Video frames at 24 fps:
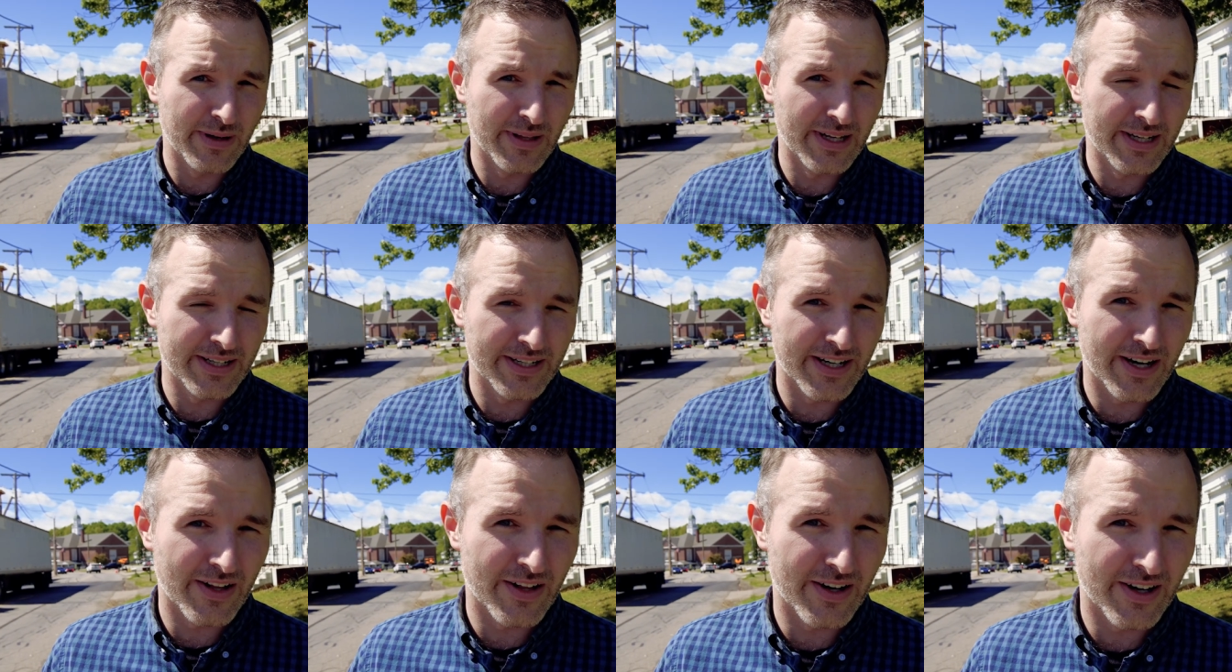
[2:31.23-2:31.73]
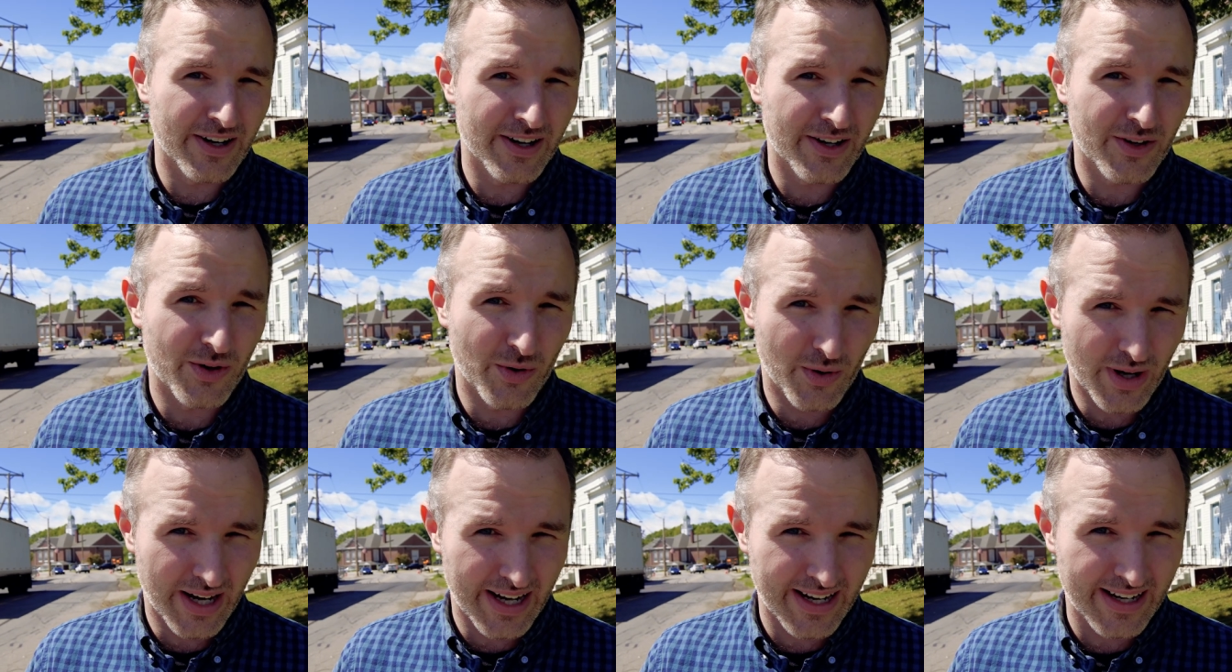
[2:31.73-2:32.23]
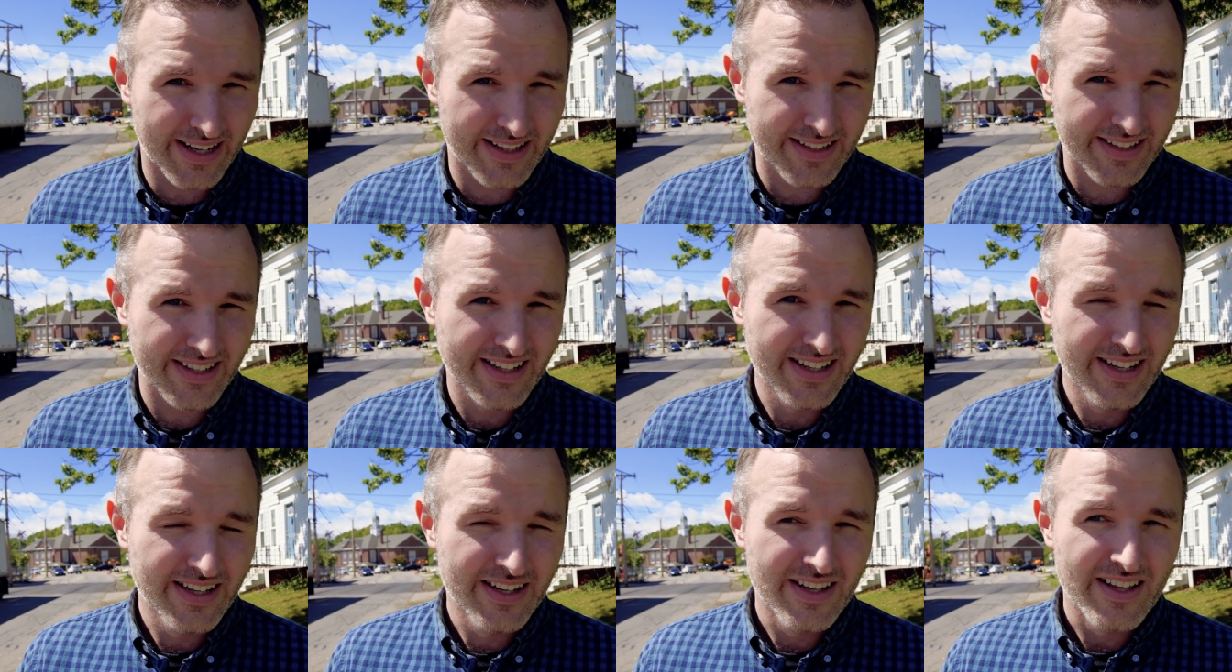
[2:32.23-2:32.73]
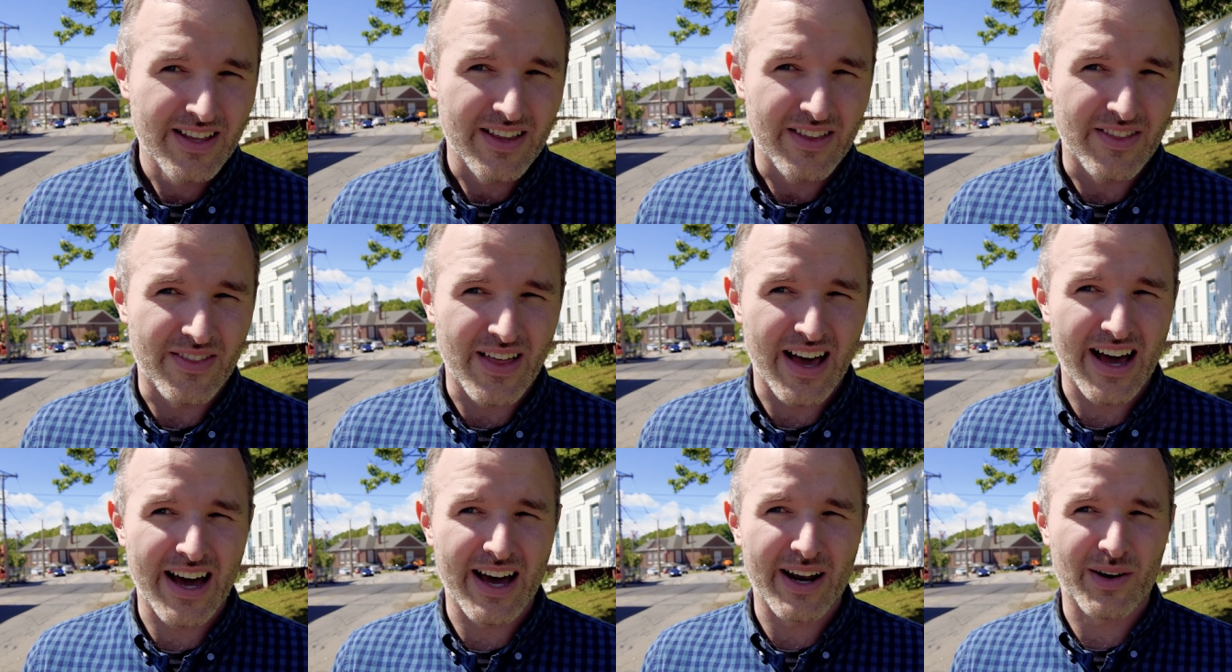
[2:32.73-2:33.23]
million grant
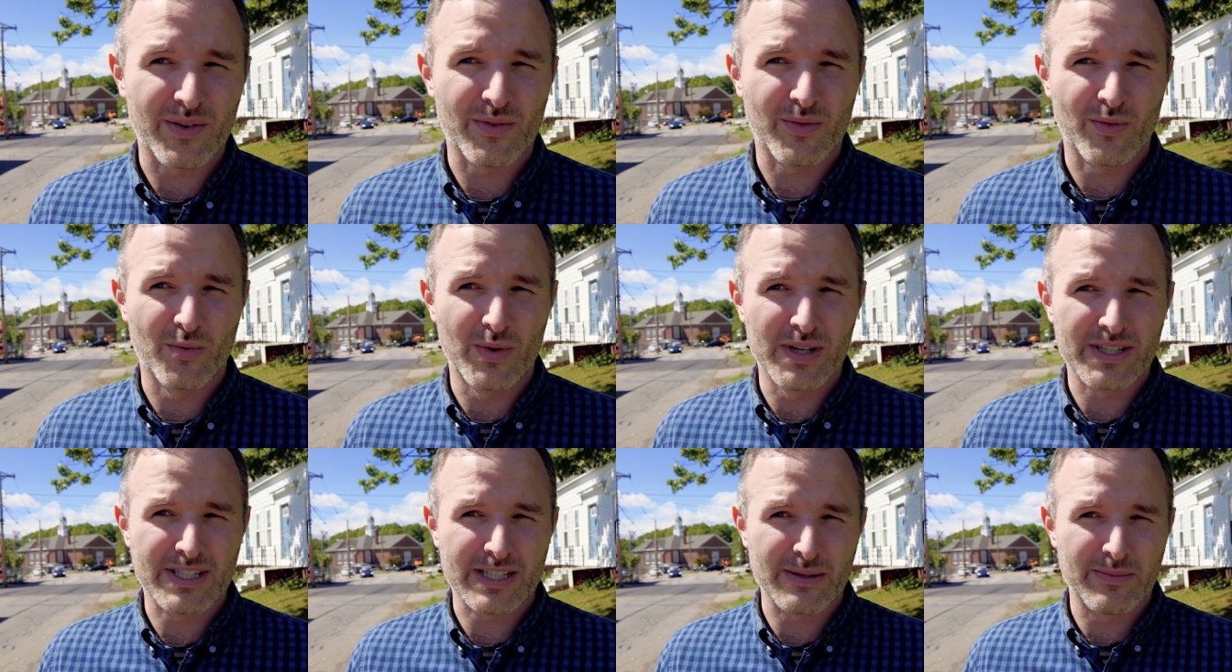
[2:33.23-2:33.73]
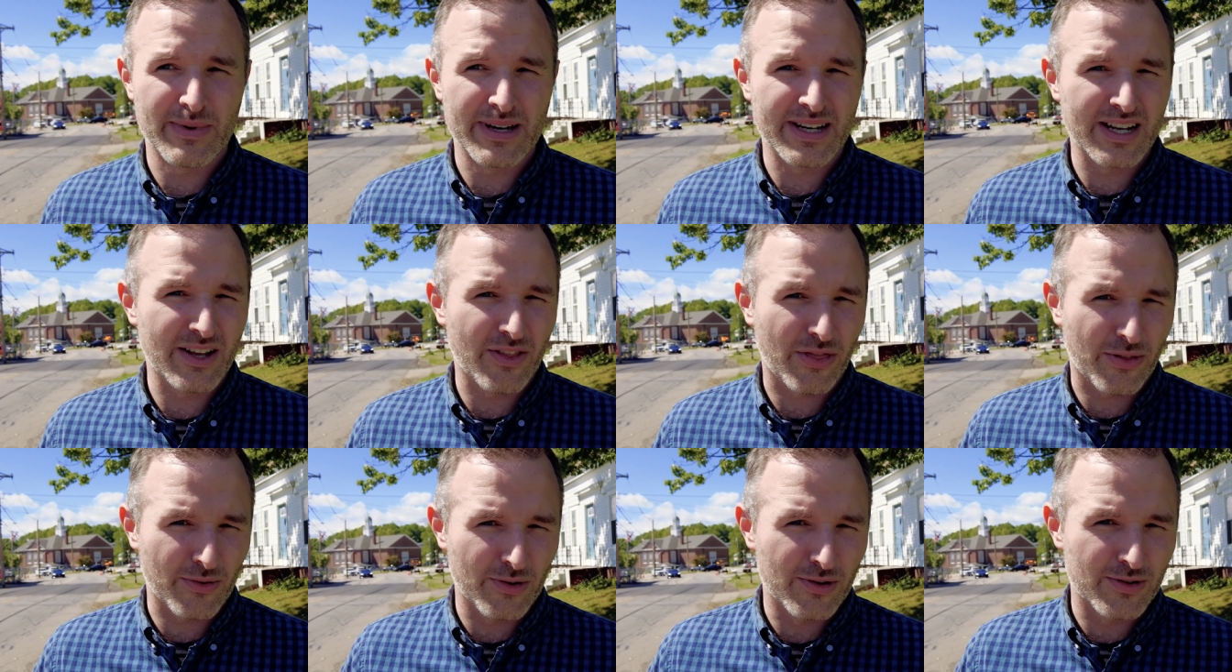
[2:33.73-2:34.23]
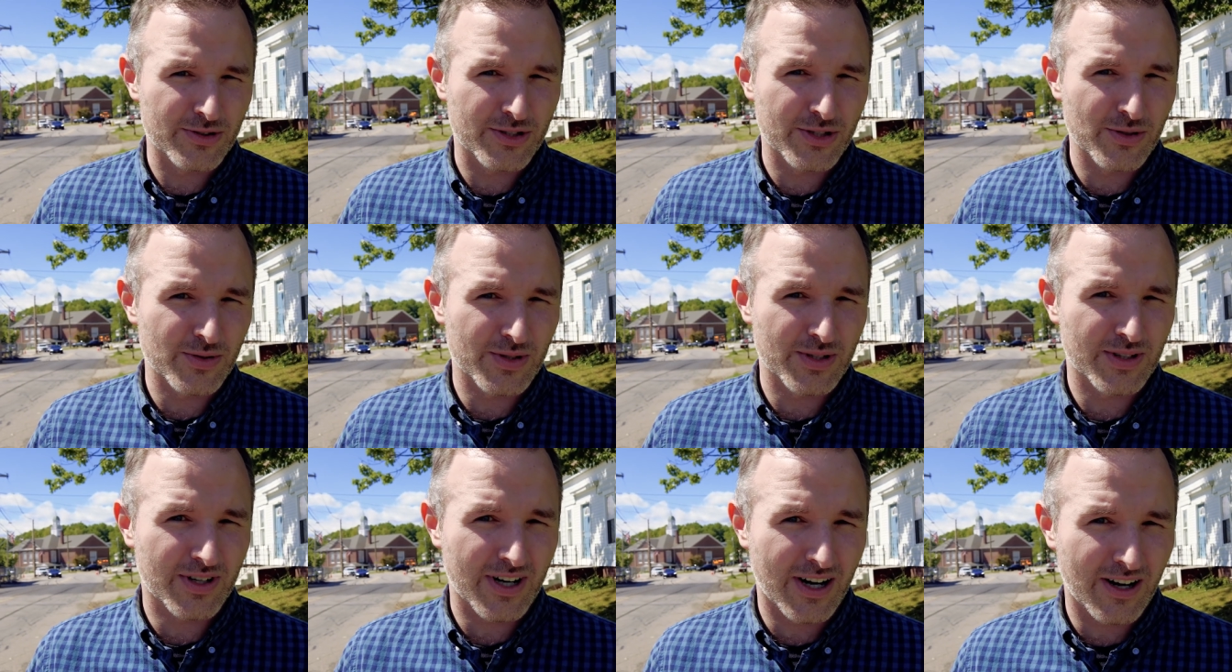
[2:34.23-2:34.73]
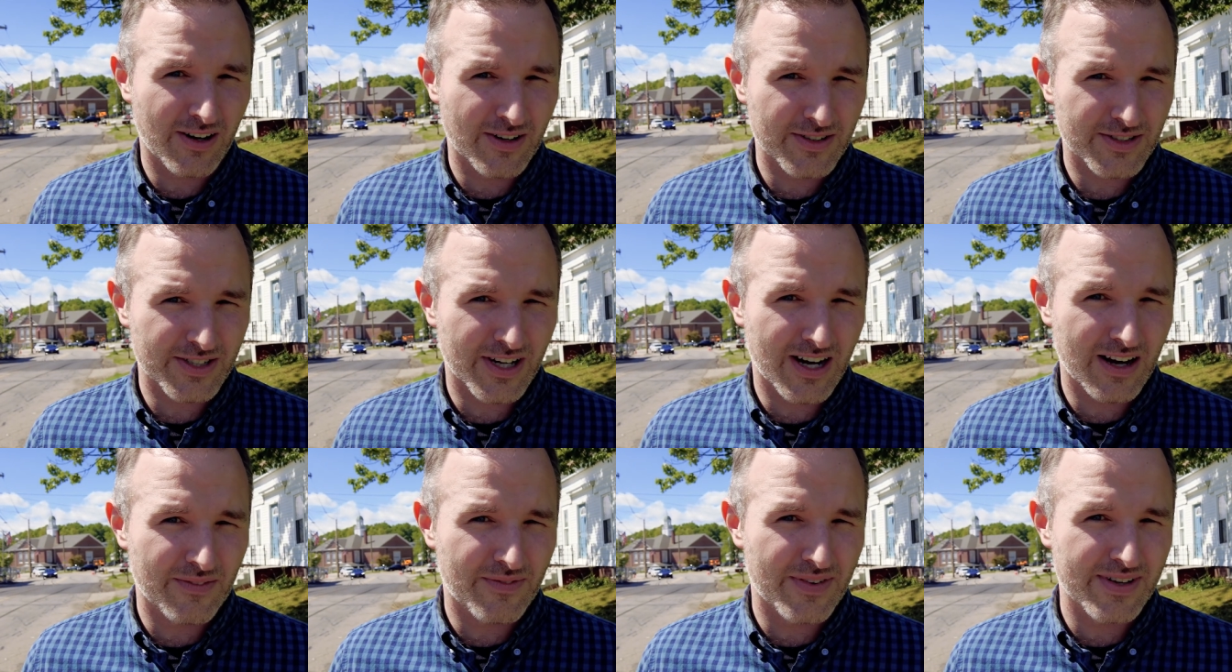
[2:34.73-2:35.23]
that we submitted through Susan
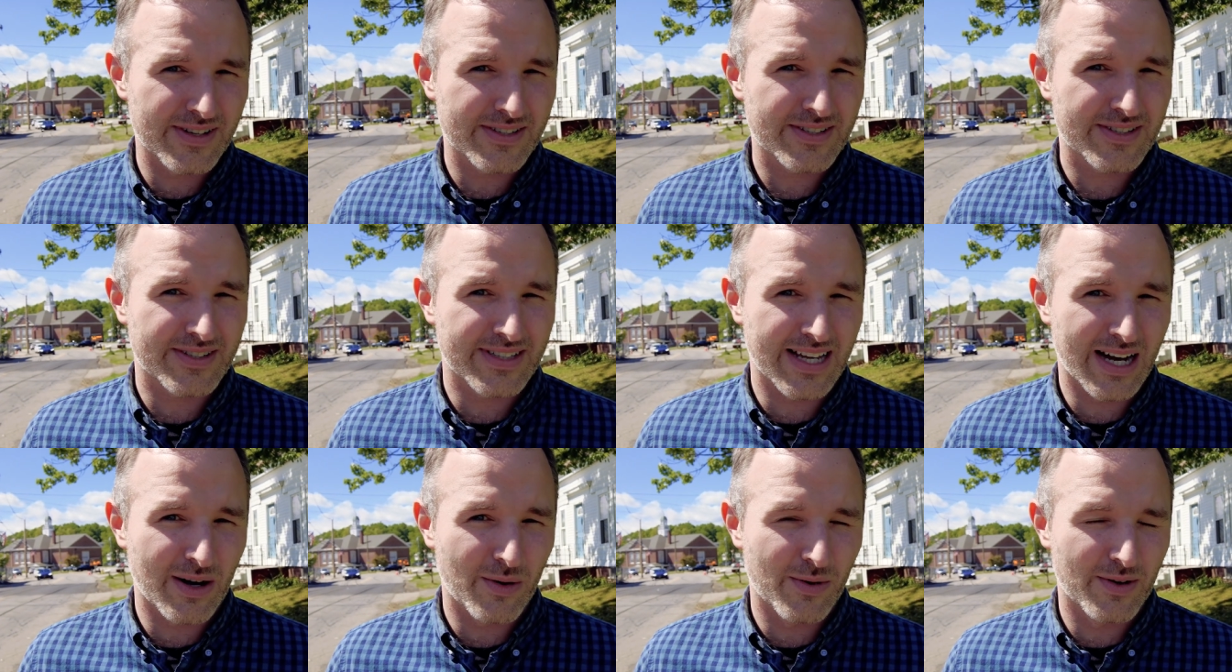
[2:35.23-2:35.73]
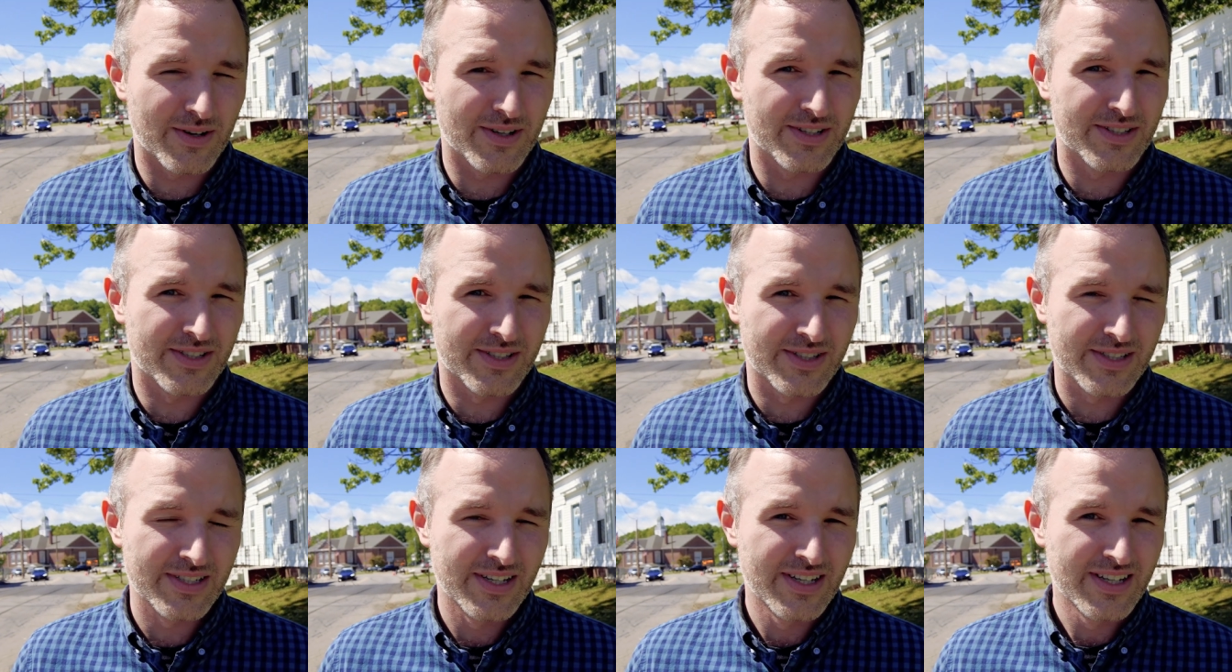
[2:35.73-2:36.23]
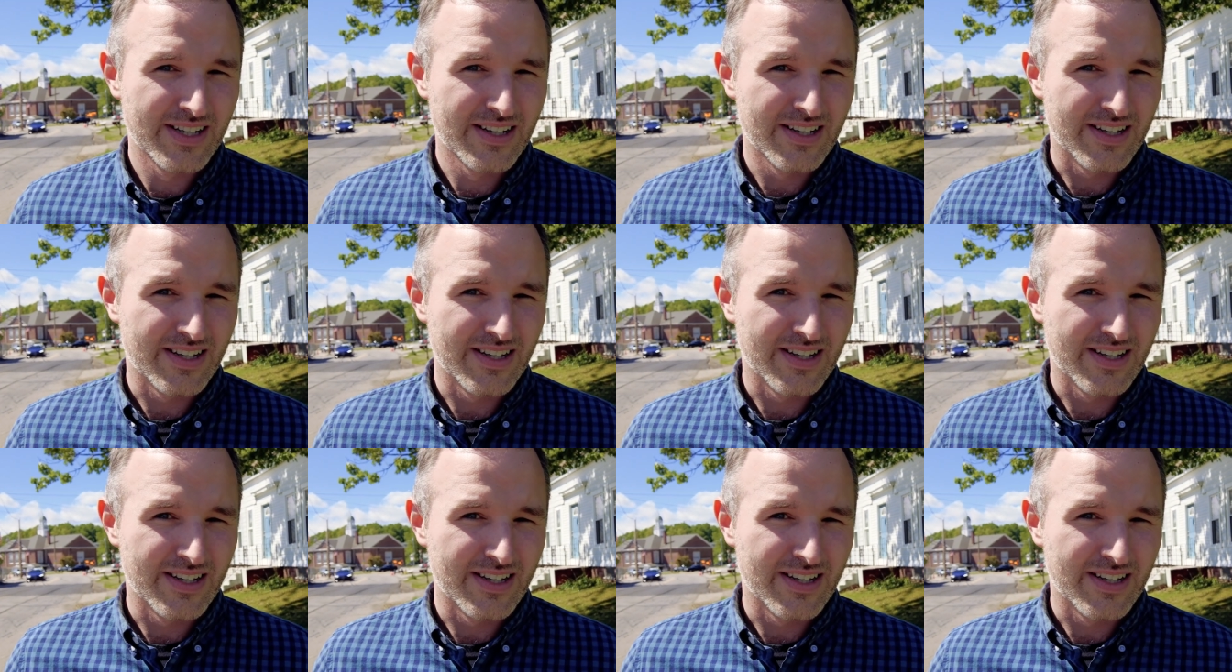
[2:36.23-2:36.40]
Collins' office that was